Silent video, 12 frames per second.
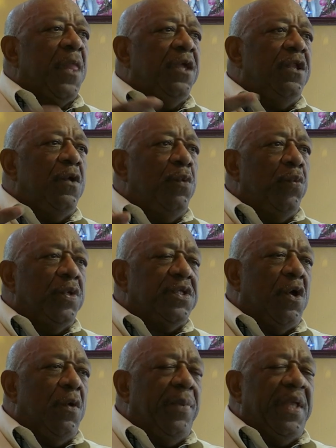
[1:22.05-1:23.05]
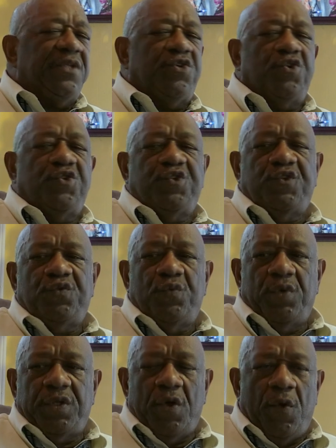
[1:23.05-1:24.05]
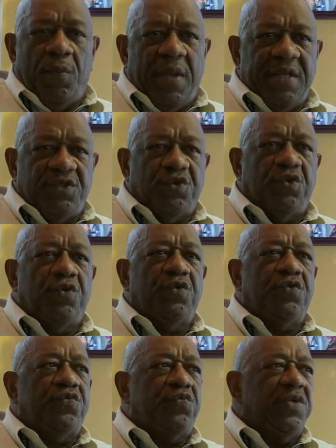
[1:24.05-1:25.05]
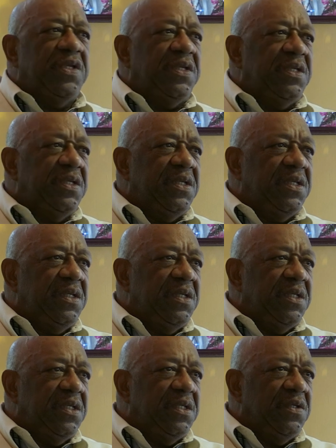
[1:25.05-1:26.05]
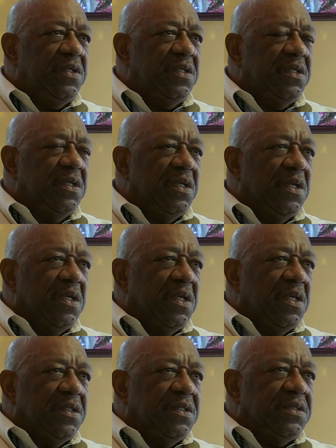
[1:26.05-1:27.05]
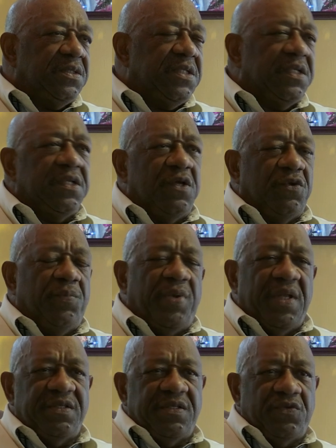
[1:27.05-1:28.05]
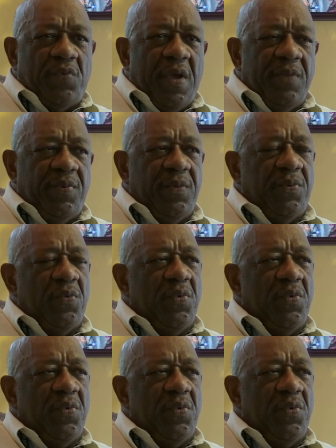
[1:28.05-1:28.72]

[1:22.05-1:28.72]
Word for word: You know, we went to all black churches, we went to all black schools, we didn't go to places white people